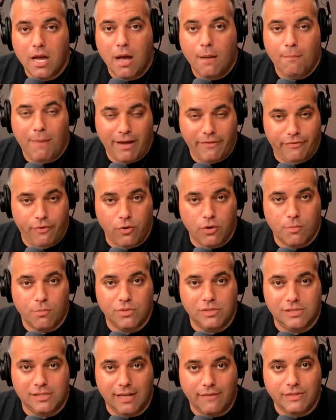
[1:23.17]
My phone number
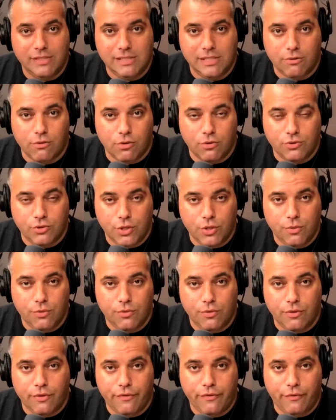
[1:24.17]
is
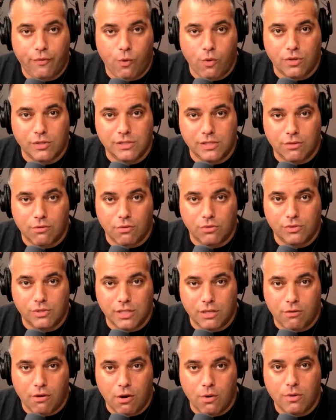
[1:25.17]

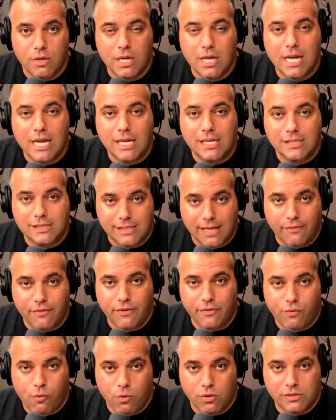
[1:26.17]

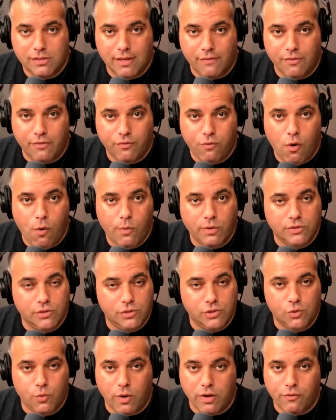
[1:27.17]
702-400-7474, which
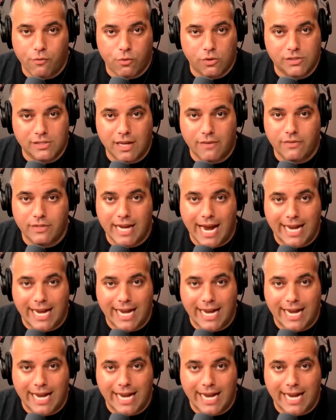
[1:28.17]
is 24/7.